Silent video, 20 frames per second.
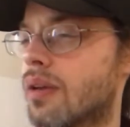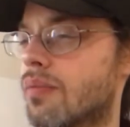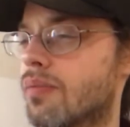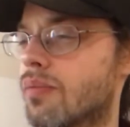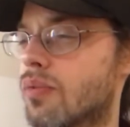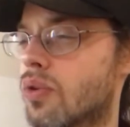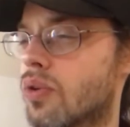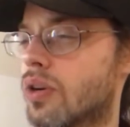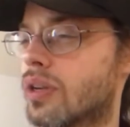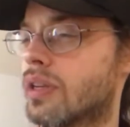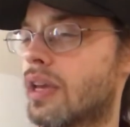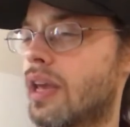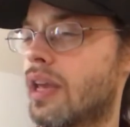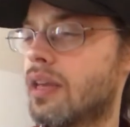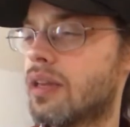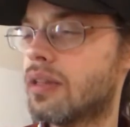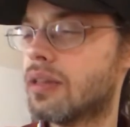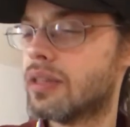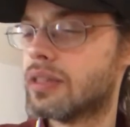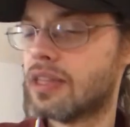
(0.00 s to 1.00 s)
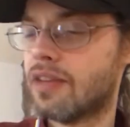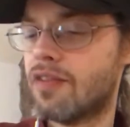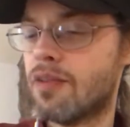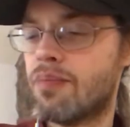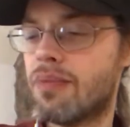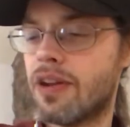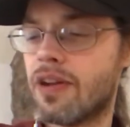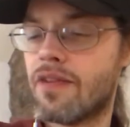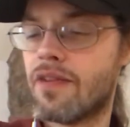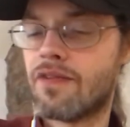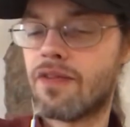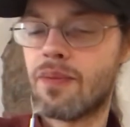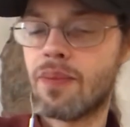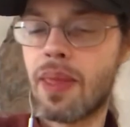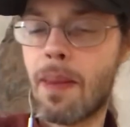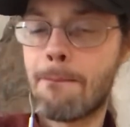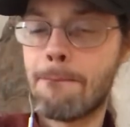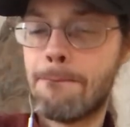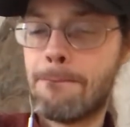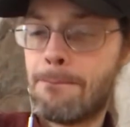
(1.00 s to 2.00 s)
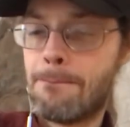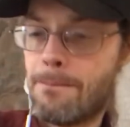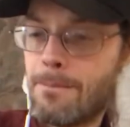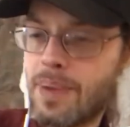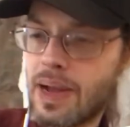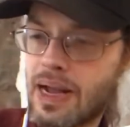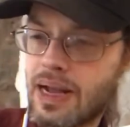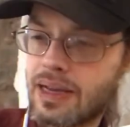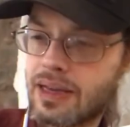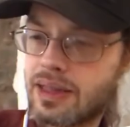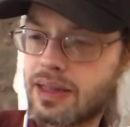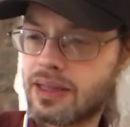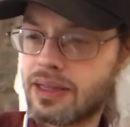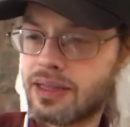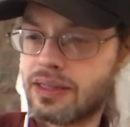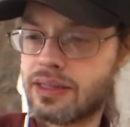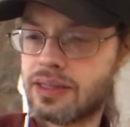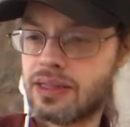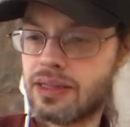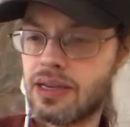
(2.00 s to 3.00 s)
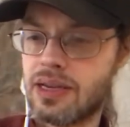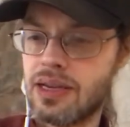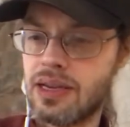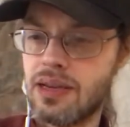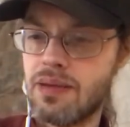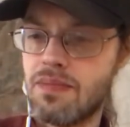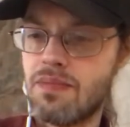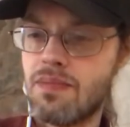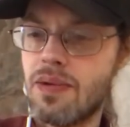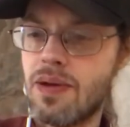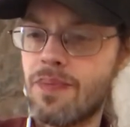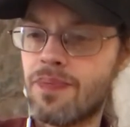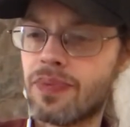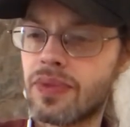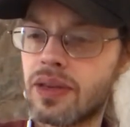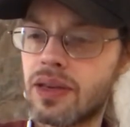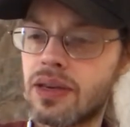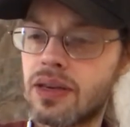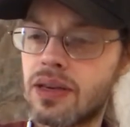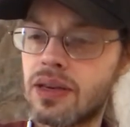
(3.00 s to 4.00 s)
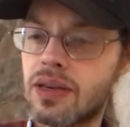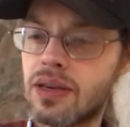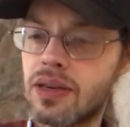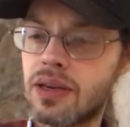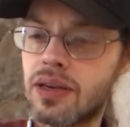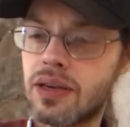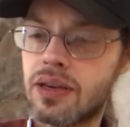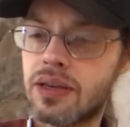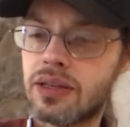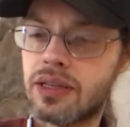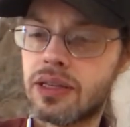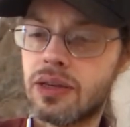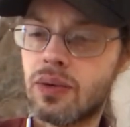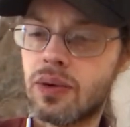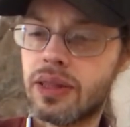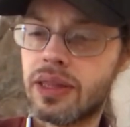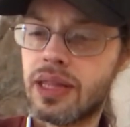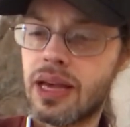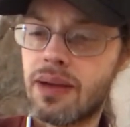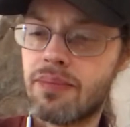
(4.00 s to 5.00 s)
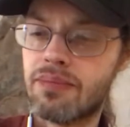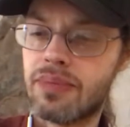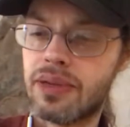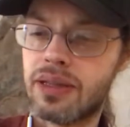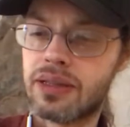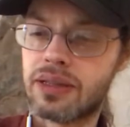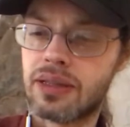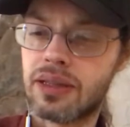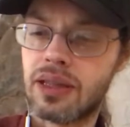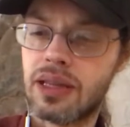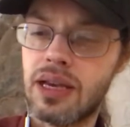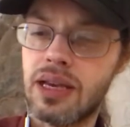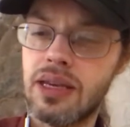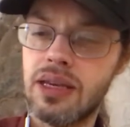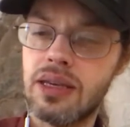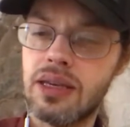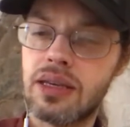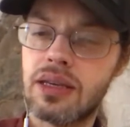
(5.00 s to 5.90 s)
More cake. Let's have a bit from the back this time. See what that bit's like.